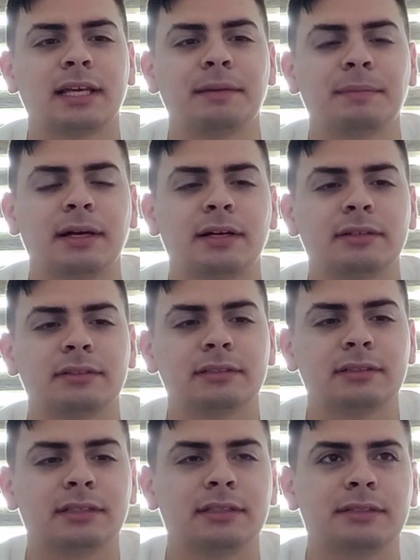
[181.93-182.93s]
came
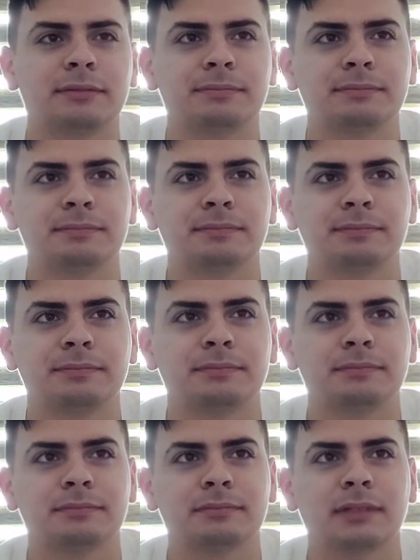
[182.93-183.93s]
out. Um,
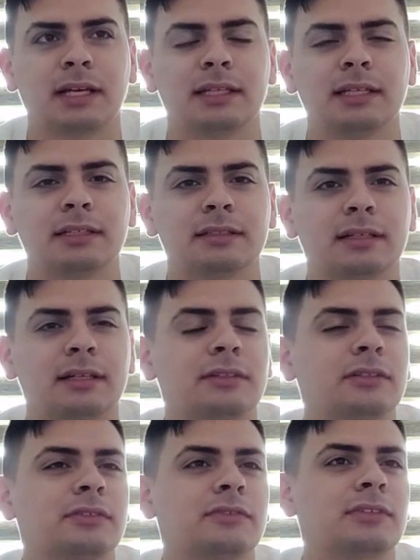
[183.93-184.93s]
I think I
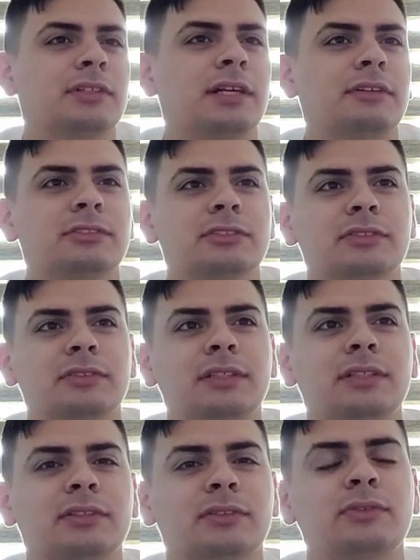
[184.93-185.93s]
don't know if Green Irish
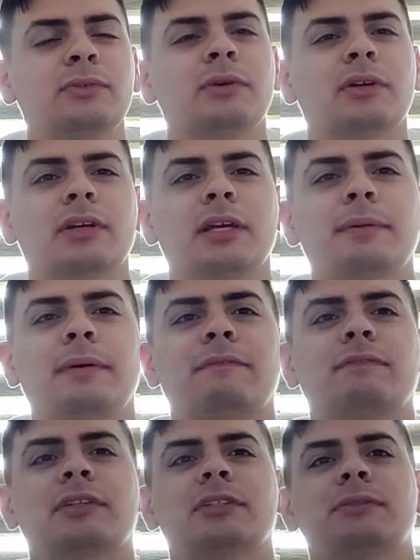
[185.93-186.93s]
Tweed or Cool Water came
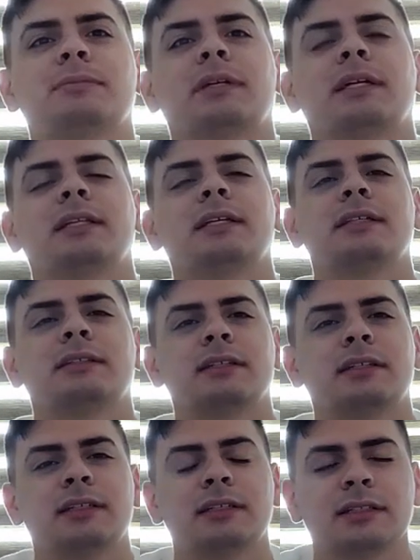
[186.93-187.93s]
out first, but I think
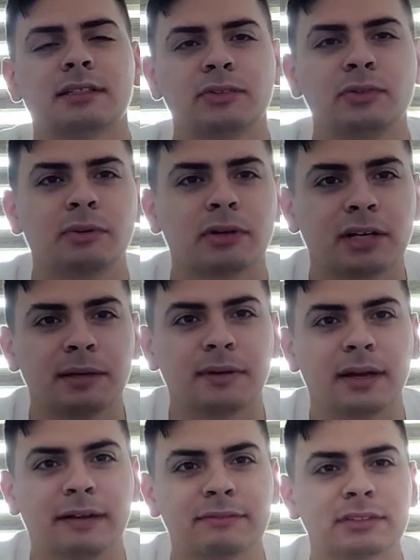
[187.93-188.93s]
uh, Cool Water
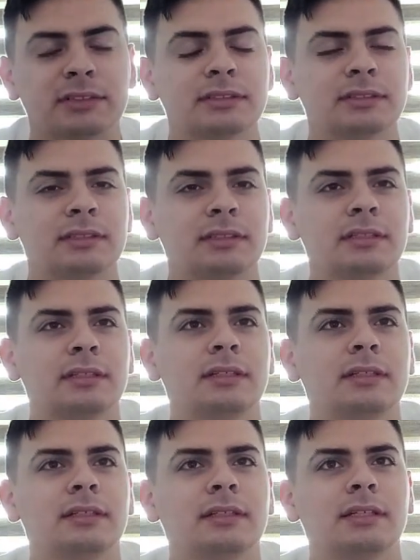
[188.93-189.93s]
came out after.
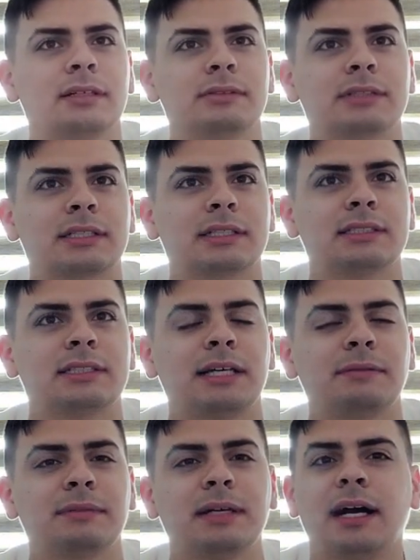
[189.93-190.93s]
It was like the
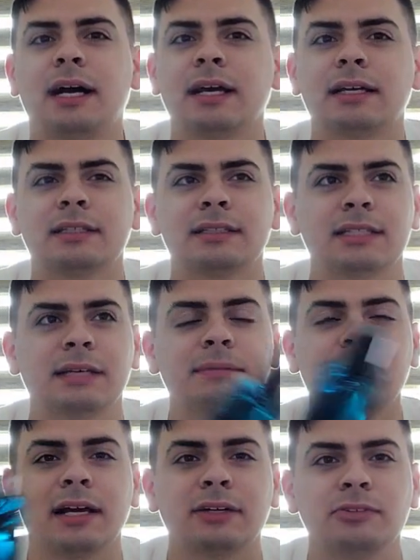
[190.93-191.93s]
same guy, the
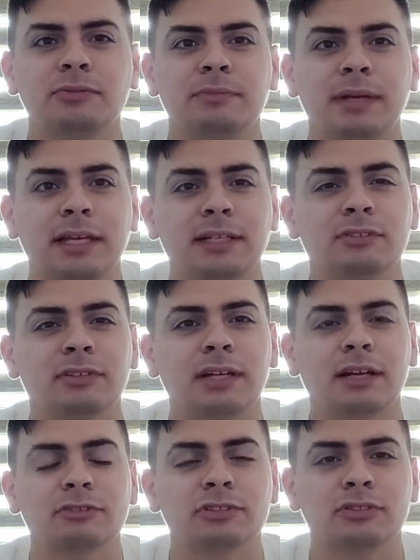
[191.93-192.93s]
same guy who made
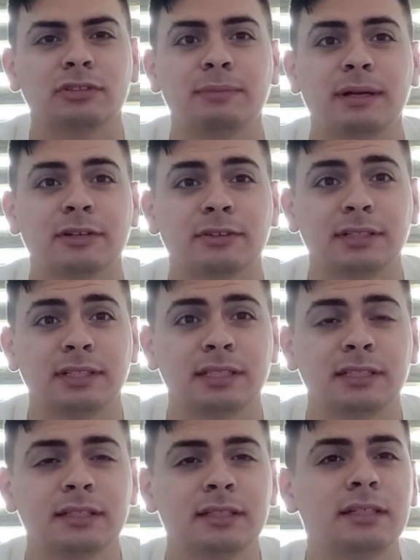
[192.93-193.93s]
Green Irish Tweed by
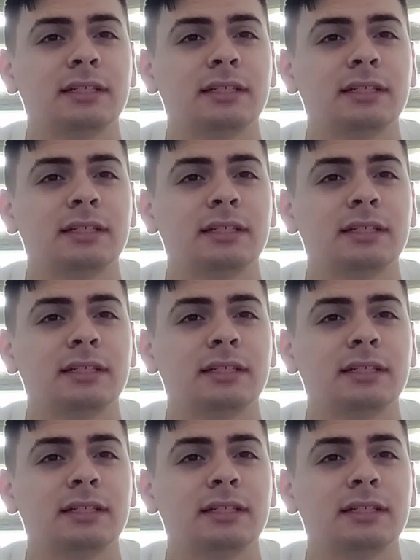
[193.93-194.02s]
Creed,